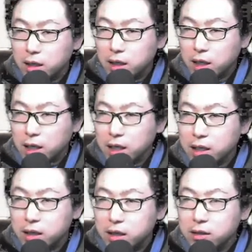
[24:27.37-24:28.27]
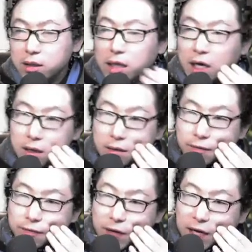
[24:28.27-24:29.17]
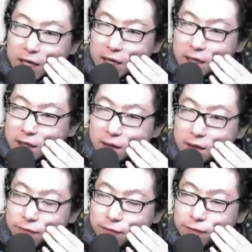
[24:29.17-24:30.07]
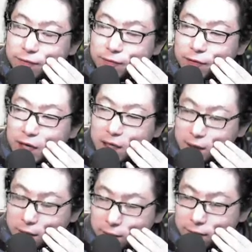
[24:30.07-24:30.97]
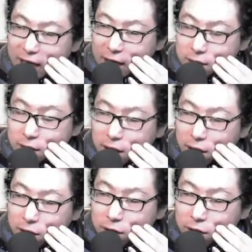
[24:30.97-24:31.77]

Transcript: I did not find that fun fact there.